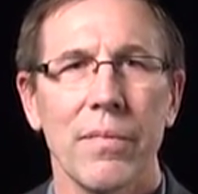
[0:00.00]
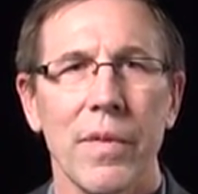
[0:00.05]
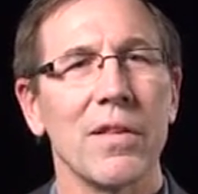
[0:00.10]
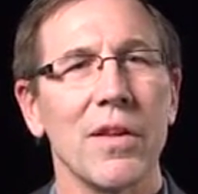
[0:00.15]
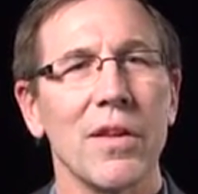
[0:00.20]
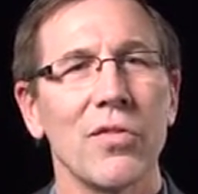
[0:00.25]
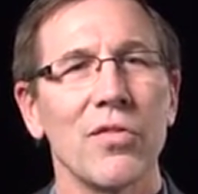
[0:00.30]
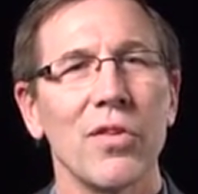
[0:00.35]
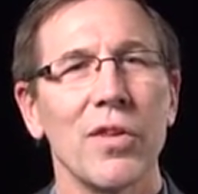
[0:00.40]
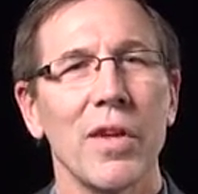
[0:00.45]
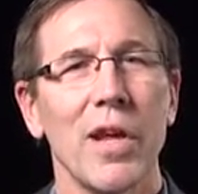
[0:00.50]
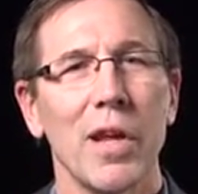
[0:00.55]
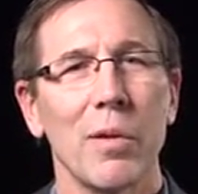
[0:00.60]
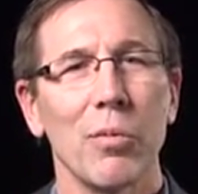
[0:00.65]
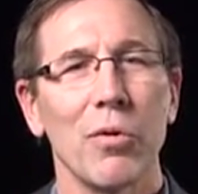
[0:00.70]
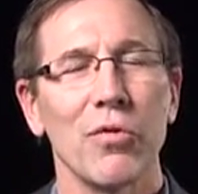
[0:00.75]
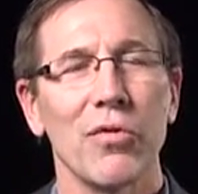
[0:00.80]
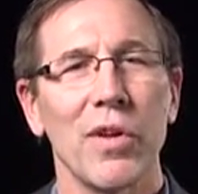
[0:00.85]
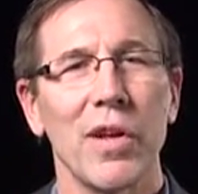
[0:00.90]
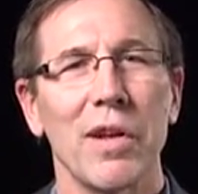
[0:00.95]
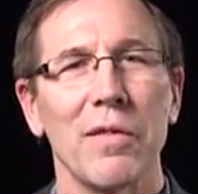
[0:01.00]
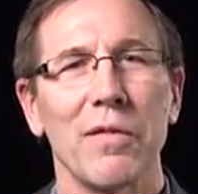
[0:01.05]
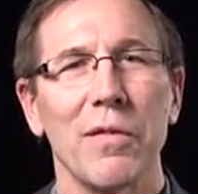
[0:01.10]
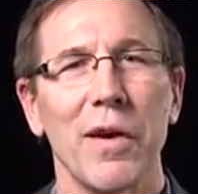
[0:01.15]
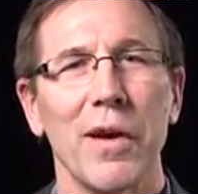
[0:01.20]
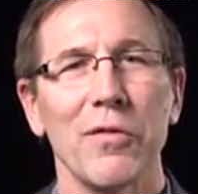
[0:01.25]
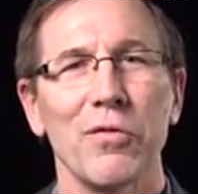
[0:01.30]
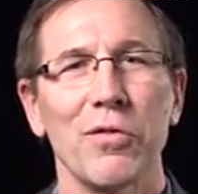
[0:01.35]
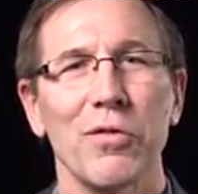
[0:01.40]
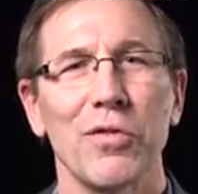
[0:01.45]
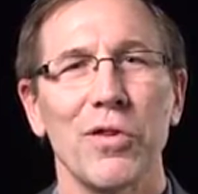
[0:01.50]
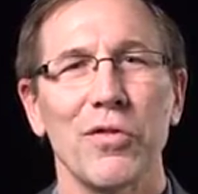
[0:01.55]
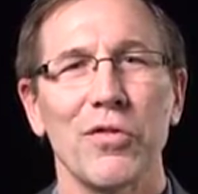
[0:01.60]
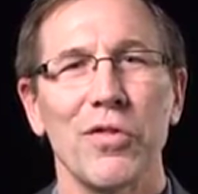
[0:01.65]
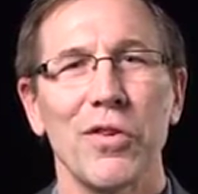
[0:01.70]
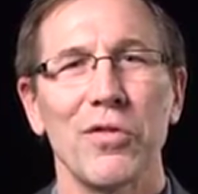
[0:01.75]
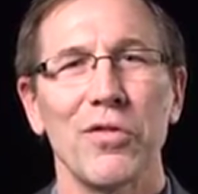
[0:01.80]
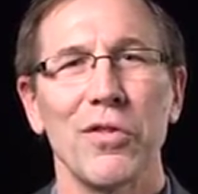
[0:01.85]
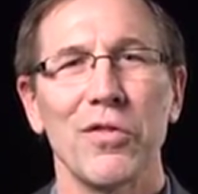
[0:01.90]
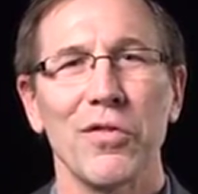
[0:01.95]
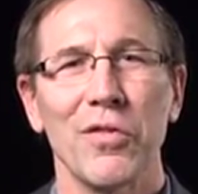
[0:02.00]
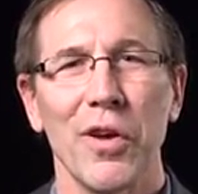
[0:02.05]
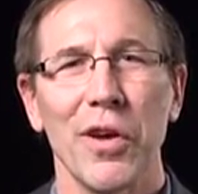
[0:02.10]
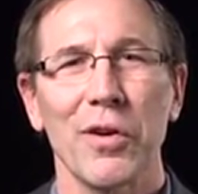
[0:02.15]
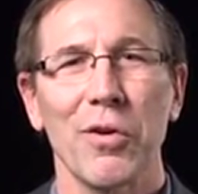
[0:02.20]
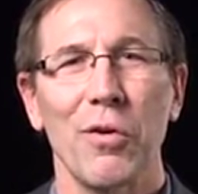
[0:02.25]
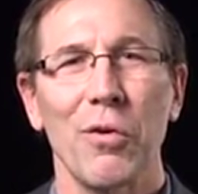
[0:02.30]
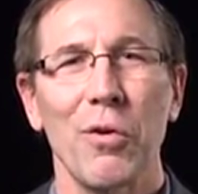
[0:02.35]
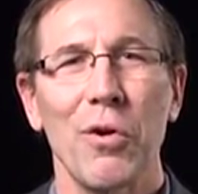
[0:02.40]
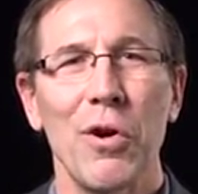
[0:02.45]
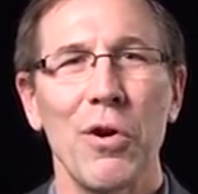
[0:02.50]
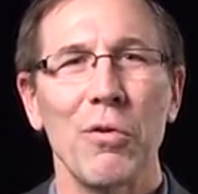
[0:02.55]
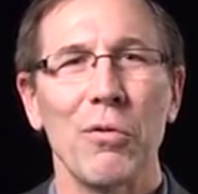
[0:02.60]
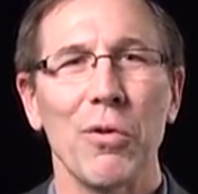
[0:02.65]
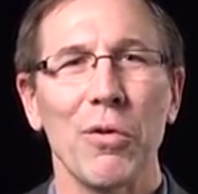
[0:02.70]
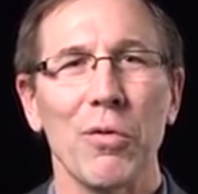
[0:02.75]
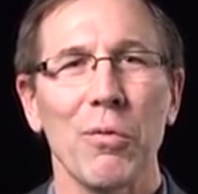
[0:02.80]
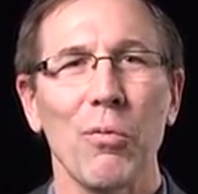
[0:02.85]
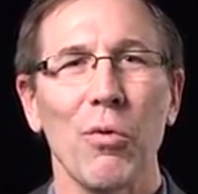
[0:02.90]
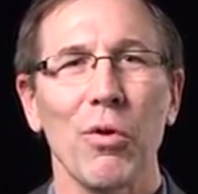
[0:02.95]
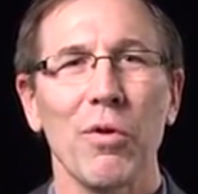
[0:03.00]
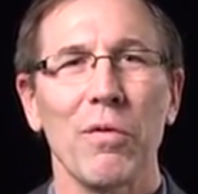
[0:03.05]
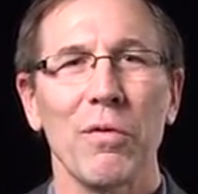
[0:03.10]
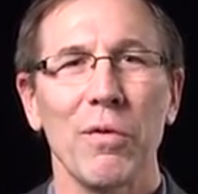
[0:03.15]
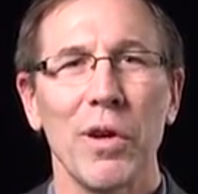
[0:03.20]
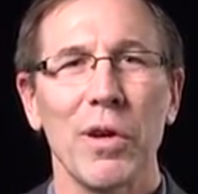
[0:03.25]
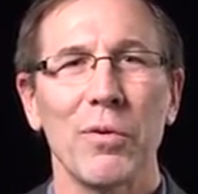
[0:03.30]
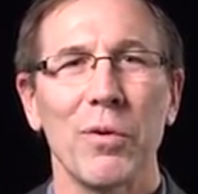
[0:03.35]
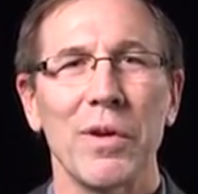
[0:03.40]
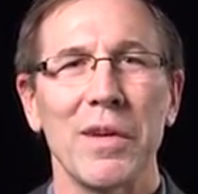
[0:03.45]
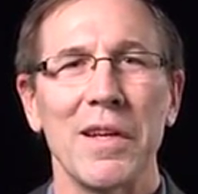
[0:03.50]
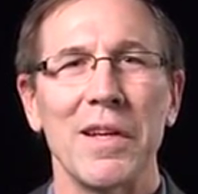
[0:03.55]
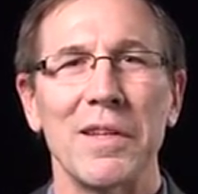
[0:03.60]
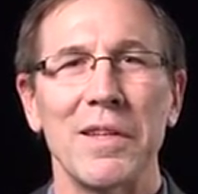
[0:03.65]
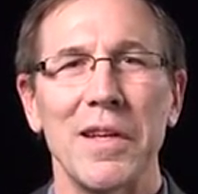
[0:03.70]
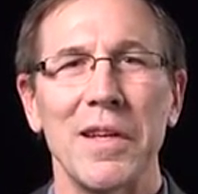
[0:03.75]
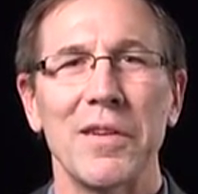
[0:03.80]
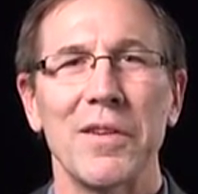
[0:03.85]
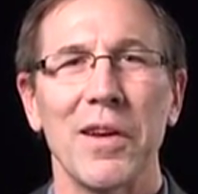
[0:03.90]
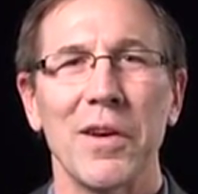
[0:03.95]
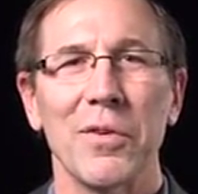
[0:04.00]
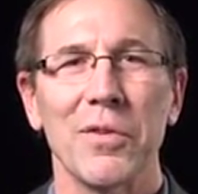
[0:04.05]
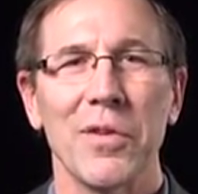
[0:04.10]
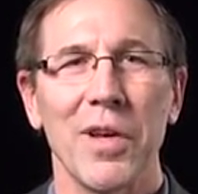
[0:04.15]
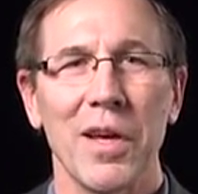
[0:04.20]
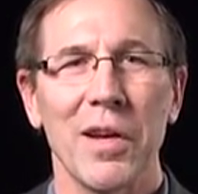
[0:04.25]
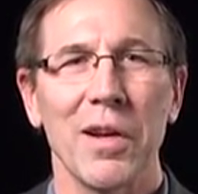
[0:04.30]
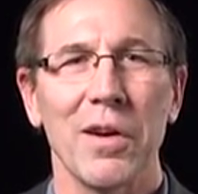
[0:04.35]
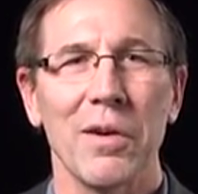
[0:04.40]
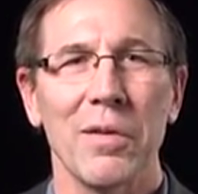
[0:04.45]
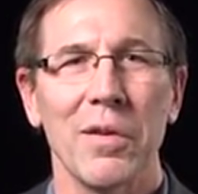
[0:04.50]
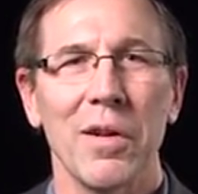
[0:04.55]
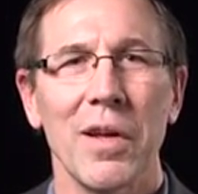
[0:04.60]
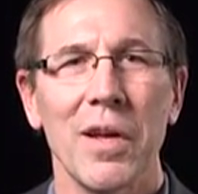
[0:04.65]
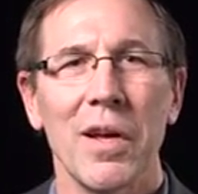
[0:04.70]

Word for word: This enables a faster decision cycle with more frequent and detailed data.